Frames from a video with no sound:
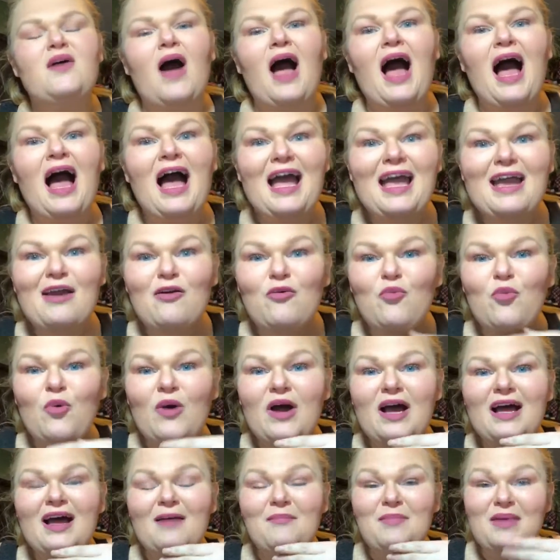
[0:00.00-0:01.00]

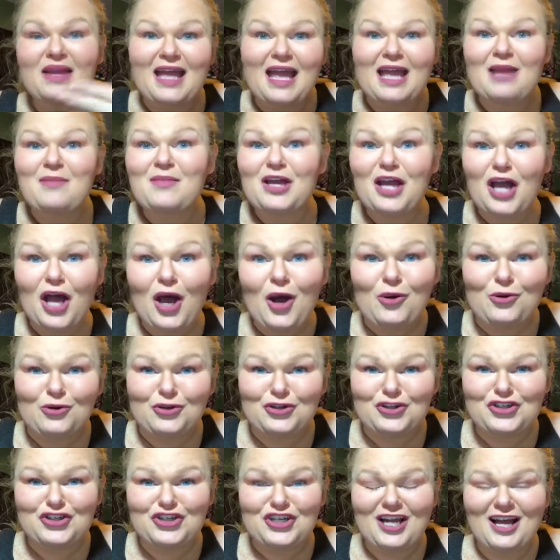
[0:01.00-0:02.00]
I became a
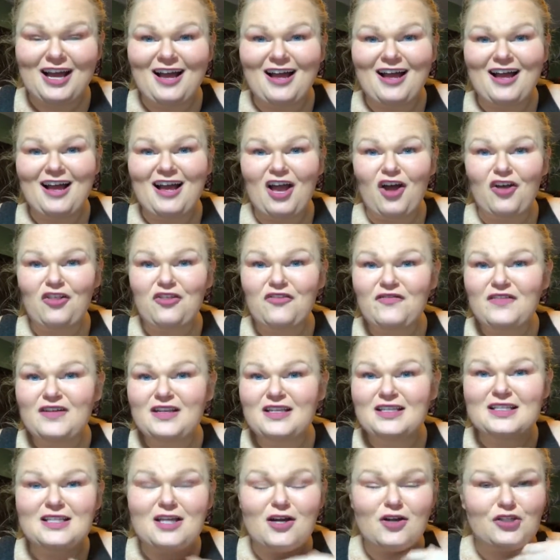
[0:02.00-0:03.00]
coach, a health and
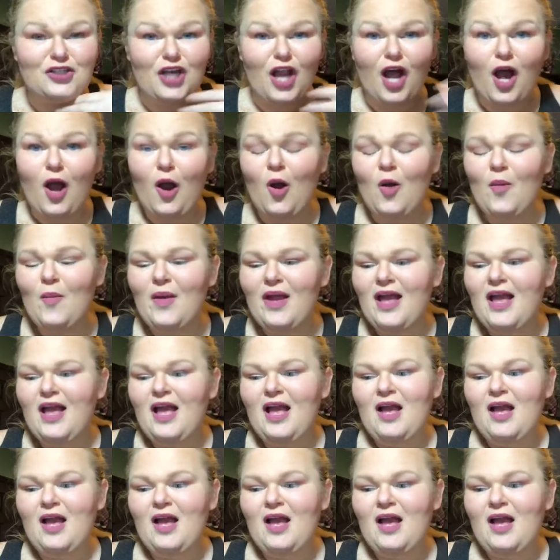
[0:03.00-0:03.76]
fitness coach at home.